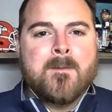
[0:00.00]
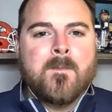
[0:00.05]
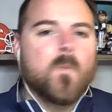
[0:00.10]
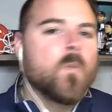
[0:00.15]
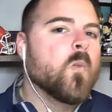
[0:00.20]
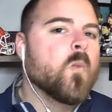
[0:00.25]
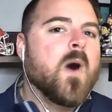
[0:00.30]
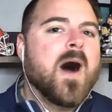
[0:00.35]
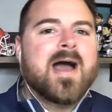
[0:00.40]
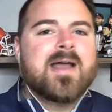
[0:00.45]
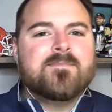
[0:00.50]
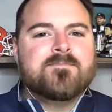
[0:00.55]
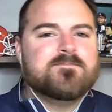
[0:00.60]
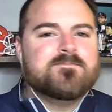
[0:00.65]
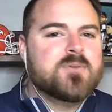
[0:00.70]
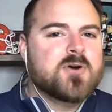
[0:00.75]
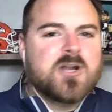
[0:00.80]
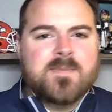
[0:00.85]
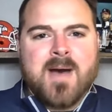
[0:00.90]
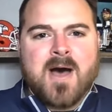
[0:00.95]
Why
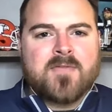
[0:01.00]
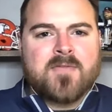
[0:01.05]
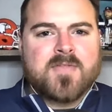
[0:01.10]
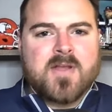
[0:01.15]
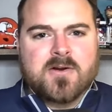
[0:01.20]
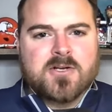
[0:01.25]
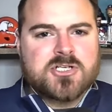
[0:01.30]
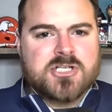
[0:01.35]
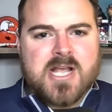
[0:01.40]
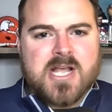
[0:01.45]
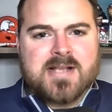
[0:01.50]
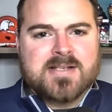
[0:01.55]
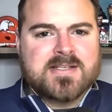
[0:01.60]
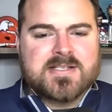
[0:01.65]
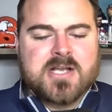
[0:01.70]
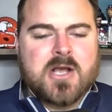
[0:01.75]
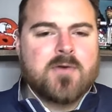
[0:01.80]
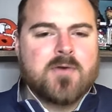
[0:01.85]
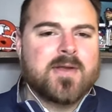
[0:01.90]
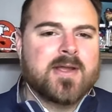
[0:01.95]
put him out there in chances
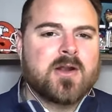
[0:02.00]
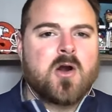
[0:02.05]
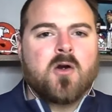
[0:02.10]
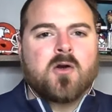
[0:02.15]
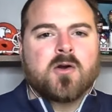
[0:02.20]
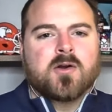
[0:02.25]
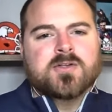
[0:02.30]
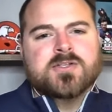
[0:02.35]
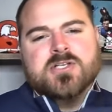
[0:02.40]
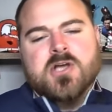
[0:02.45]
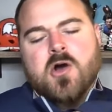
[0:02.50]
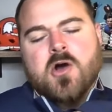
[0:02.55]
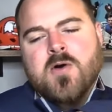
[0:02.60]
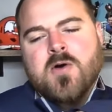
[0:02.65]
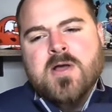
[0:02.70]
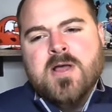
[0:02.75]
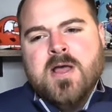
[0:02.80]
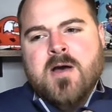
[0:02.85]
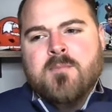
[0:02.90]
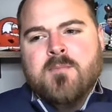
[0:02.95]
to go get hurt? So
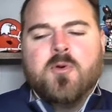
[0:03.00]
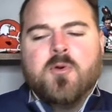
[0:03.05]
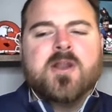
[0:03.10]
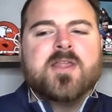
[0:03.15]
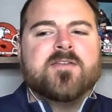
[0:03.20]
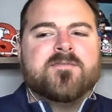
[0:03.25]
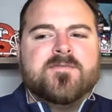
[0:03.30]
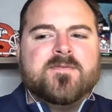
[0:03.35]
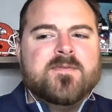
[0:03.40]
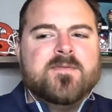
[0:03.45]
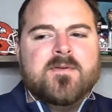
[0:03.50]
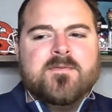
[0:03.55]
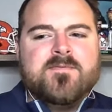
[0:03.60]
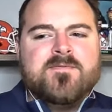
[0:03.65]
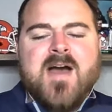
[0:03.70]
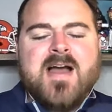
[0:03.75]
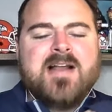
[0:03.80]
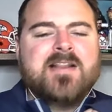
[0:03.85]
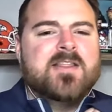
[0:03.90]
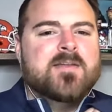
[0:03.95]
point of the
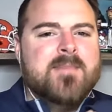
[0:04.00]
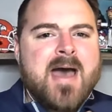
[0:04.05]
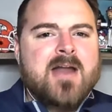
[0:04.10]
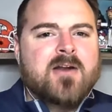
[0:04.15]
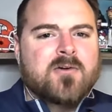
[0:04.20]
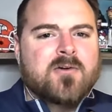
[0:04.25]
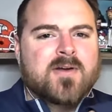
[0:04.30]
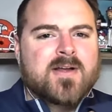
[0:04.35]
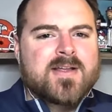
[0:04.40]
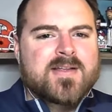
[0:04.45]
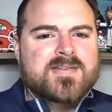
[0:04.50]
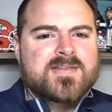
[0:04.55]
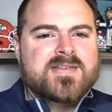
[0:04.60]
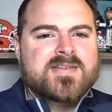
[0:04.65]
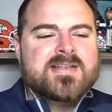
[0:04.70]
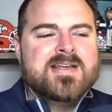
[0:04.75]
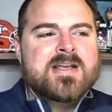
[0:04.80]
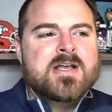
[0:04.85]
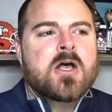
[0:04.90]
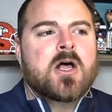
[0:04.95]
fact of the matter
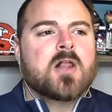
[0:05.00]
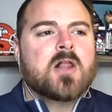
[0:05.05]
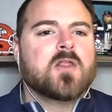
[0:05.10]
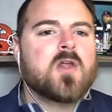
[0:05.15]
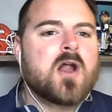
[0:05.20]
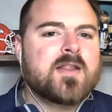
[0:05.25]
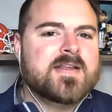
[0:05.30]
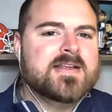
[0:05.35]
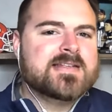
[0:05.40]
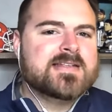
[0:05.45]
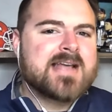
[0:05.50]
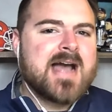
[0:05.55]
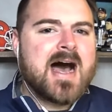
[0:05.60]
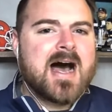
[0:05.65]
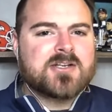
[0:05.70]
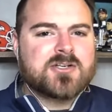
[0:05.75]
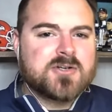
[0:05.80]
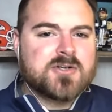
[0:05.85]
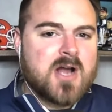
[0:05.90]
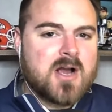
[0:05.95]
is a lot of these
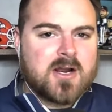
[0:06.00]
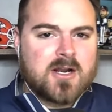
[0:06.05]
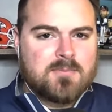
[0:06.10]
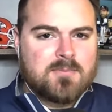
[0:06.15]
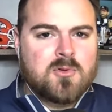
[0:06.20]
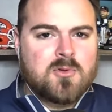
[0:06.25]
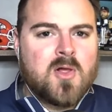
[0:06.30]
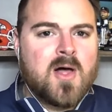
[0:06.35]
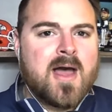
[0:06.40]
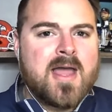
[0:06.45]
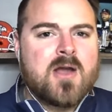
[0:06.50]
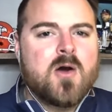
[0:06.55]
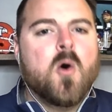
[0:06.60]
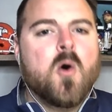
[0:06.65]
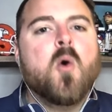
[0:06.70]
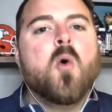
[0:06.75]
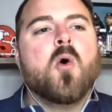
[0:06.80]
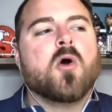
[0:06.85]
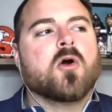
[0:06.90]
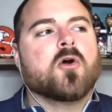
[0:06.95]
guys are not going to play,
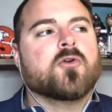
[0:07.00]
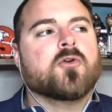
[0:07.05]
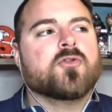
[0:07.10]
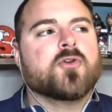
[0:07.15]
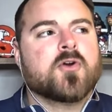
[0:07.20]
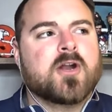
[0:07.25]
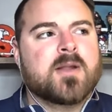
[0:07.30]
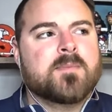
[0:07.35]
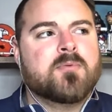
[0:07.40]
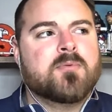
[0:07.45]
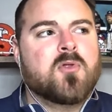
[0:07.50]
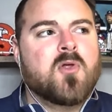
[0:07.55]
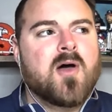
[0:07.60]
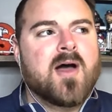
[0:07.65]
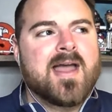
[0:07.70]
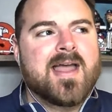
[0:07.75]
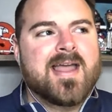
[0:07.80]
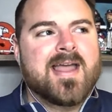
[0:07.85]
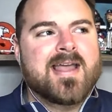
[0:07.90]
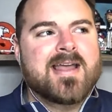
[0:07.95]
or they're going to
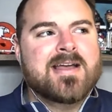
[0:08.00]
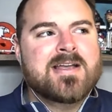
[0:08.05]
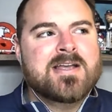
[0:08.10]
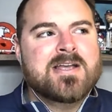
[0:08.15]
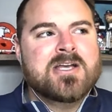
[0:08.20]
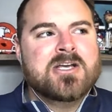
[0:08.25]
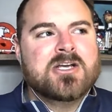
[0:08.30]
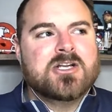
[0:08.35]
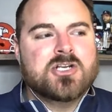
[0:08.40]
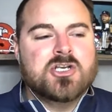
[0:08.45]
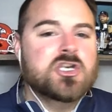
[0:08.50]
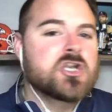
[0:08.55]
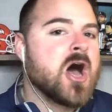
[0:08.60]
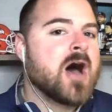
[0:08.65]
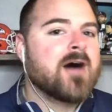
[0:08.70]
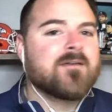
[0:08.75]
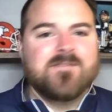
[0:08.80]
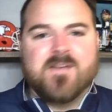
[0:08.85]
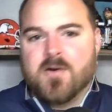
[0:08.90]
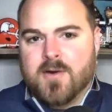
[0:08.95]
play
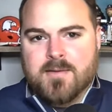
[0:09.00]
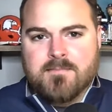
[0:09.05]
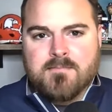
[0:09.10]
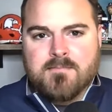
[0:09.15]
not very